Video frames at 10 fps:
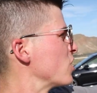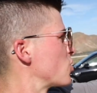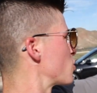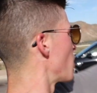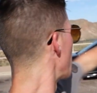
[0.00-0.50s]

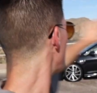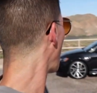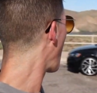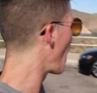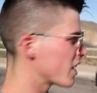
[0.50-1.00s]
Just
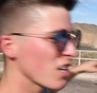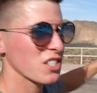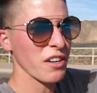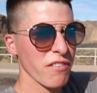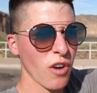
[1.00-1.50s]
behind
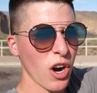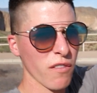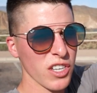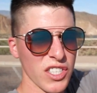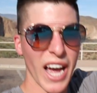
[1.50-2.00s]
us, in front
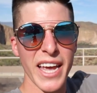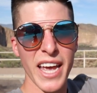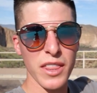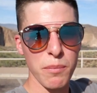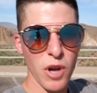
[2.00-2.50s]
of us, I
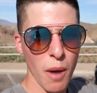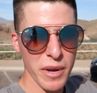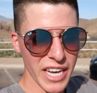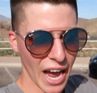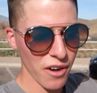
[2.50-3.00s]
hit them
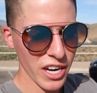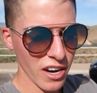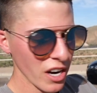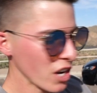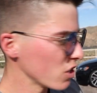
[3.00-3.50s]
coming down
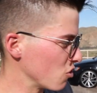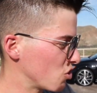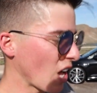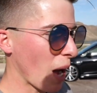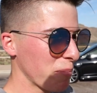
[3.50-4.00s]
here to
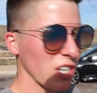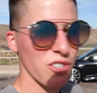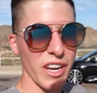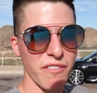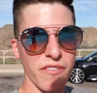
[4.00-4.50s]
stop here
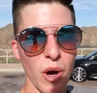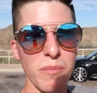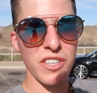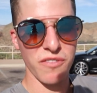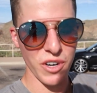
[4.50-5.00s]
so I could
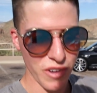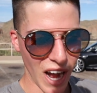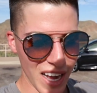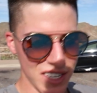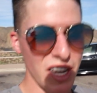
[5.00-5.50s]
film this for you
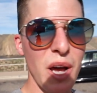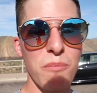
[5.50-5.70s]
guys.